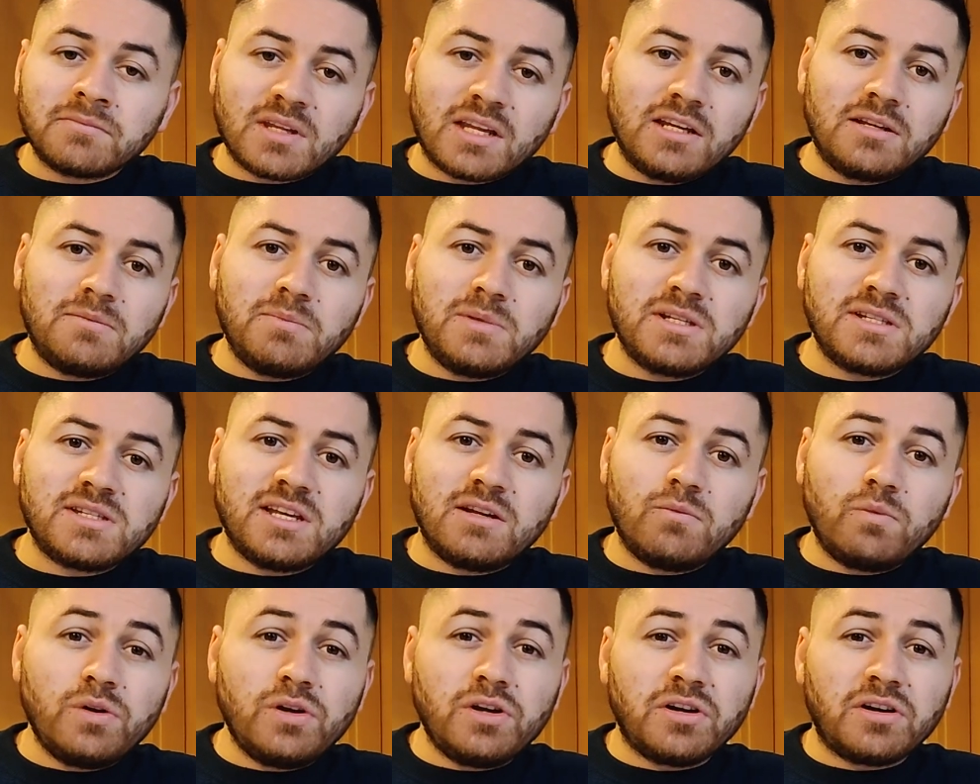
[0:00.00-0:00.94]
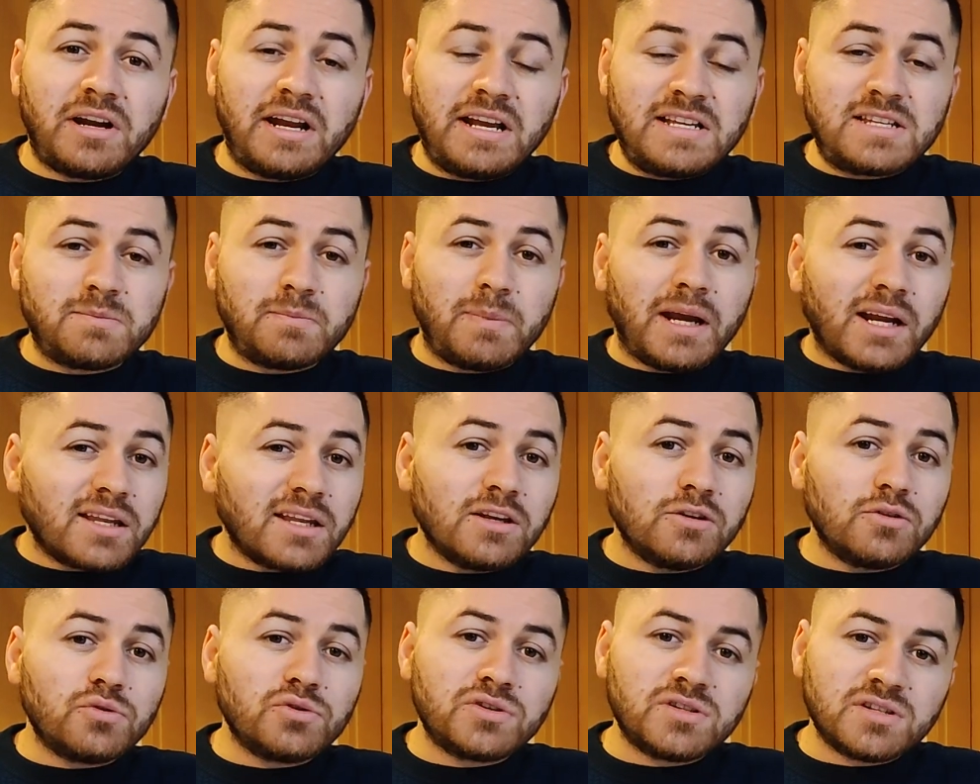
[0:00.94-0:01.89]
it means that we are
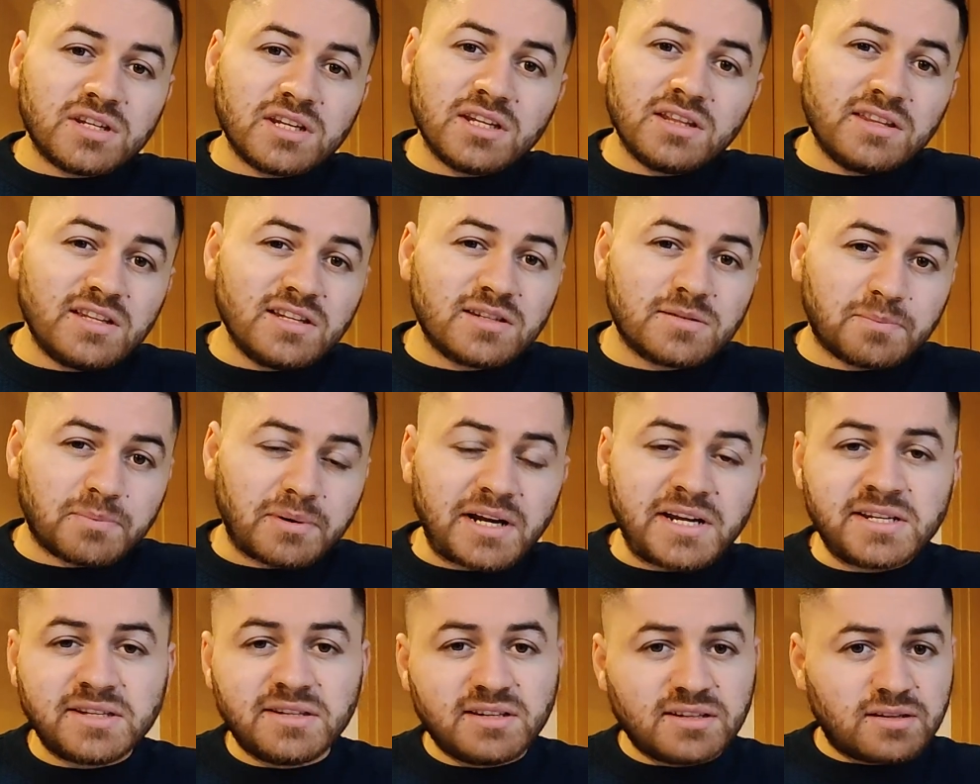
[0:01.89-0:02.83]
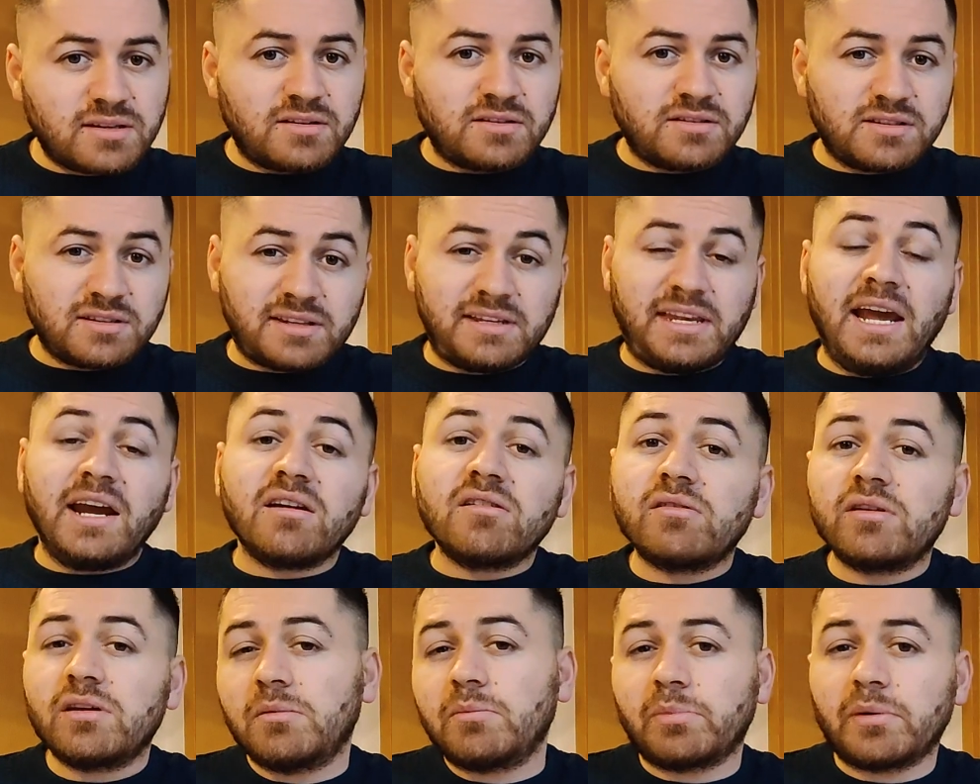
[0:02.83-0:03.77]
expecting to see this price, this
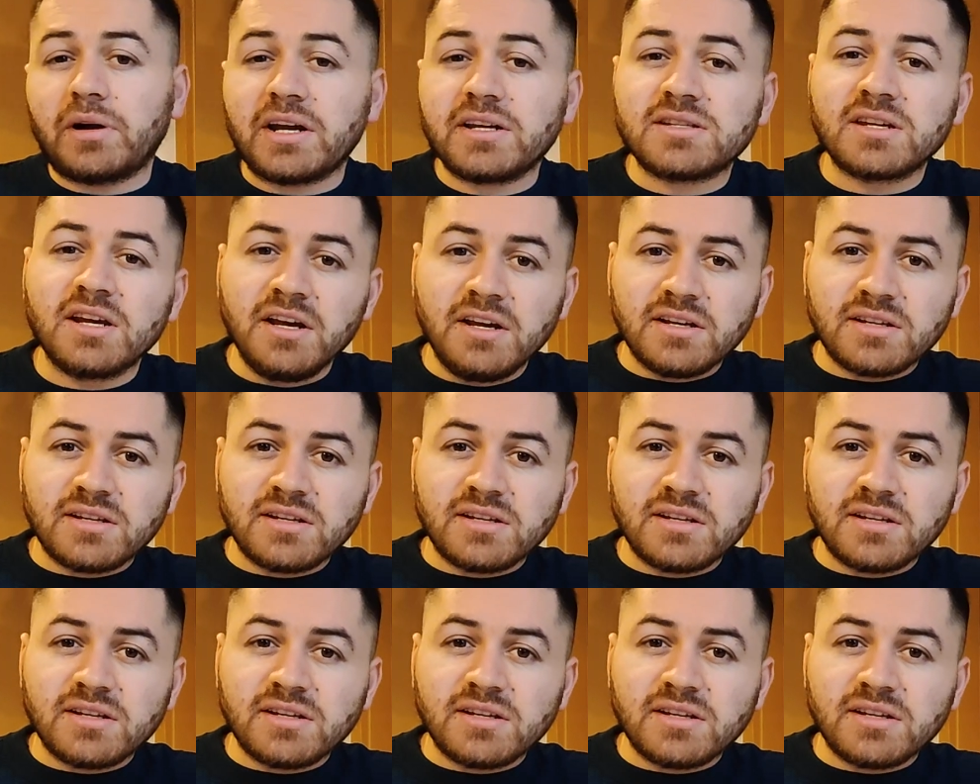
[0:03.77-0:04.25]
staggering price,